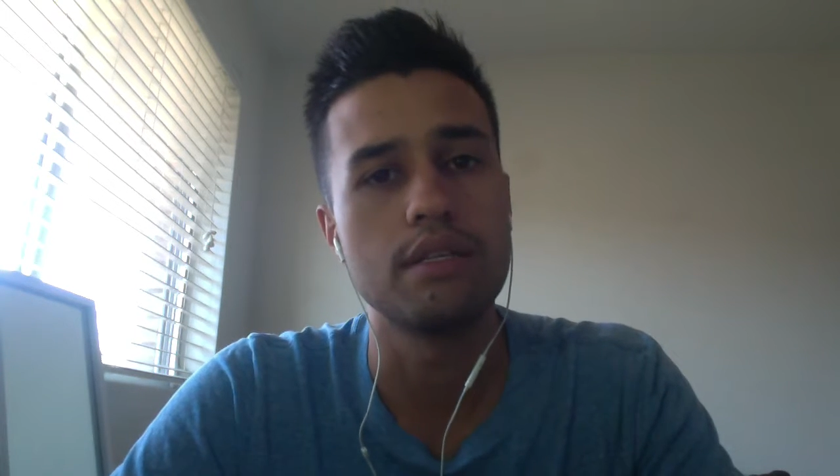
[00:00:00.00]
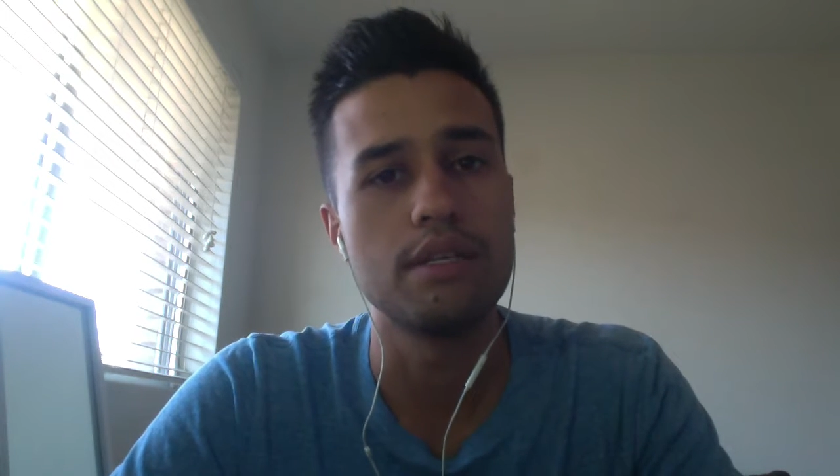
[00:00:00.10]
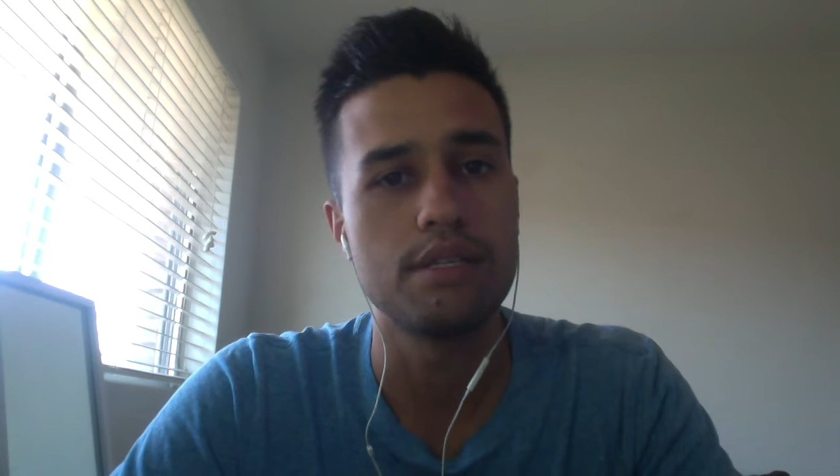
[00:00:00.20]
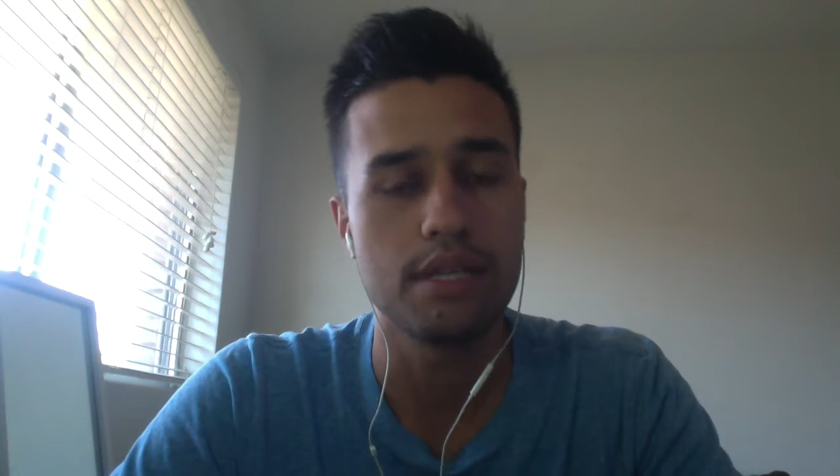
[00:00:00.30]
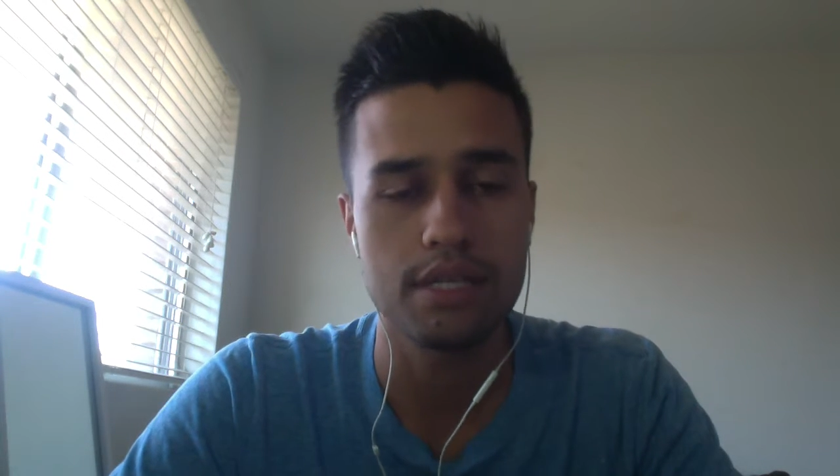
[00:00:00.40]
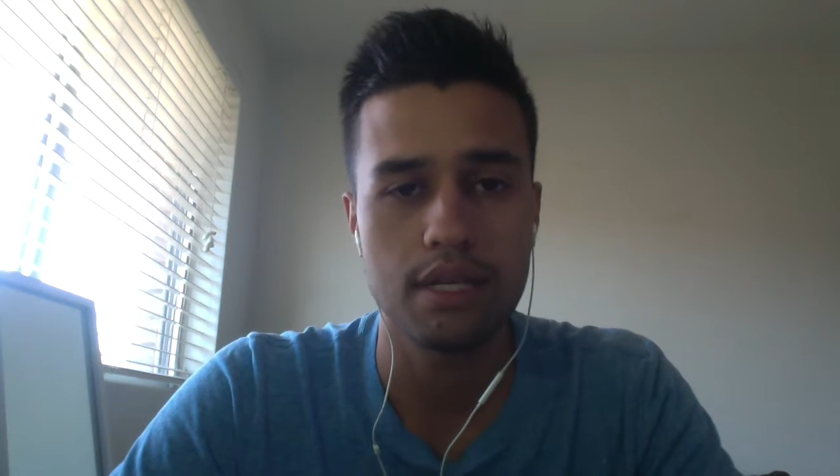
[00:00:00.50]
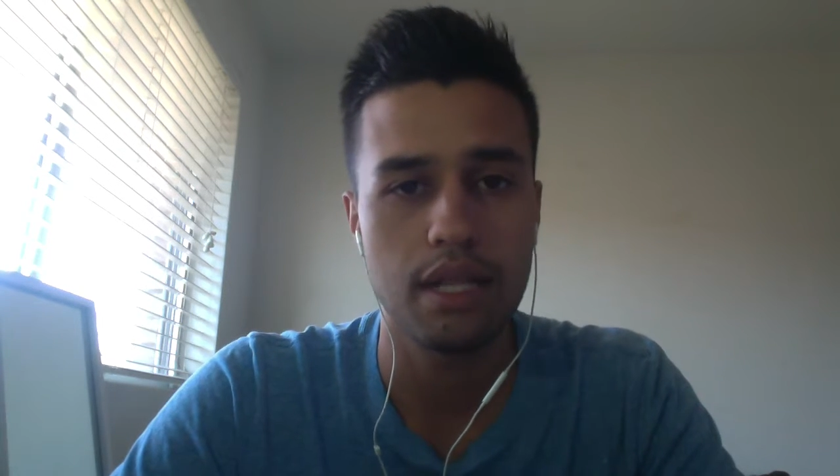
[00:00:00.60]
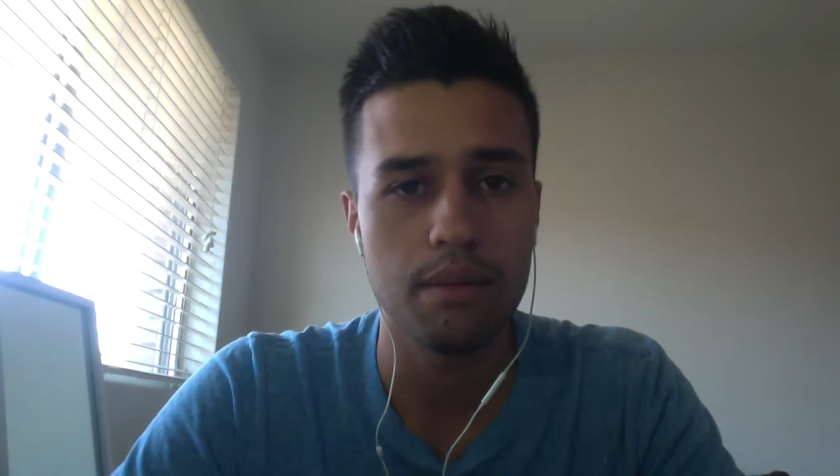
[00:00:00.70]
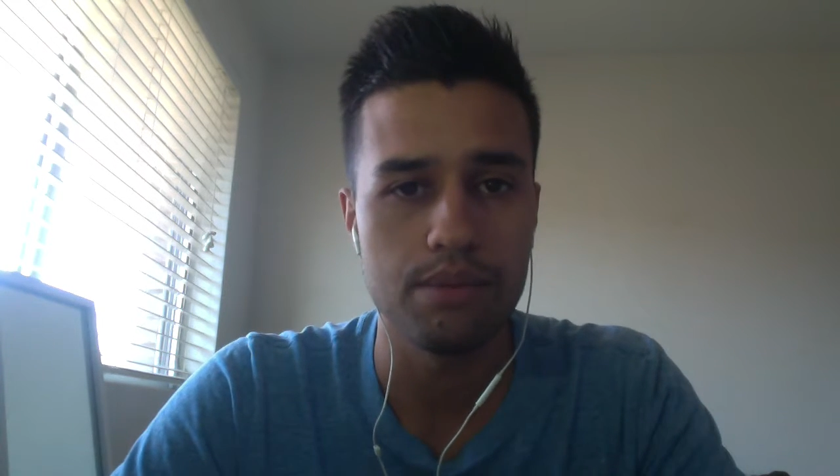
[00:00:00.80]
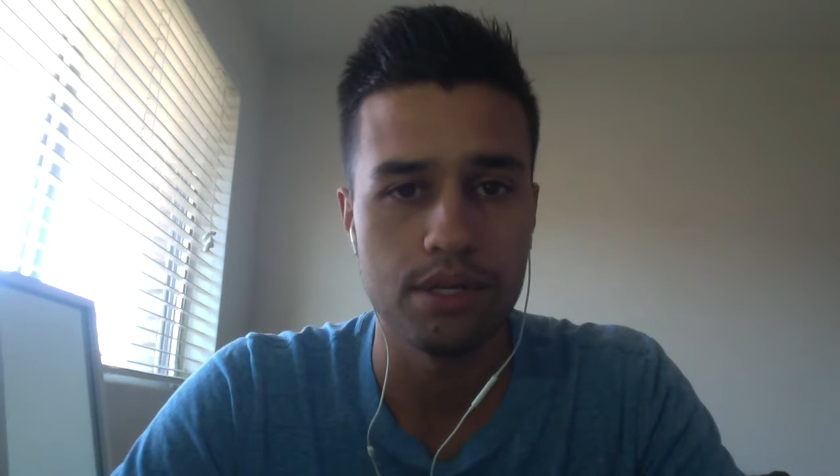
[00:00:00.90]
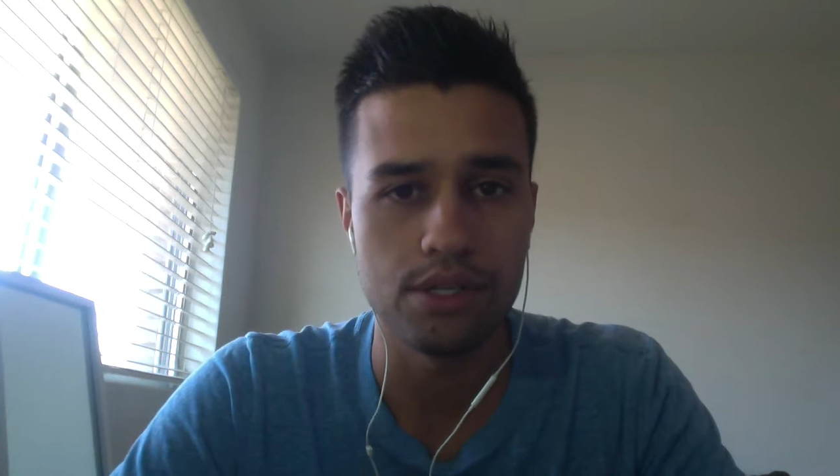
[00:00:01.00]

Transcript: and there's 6 clubs in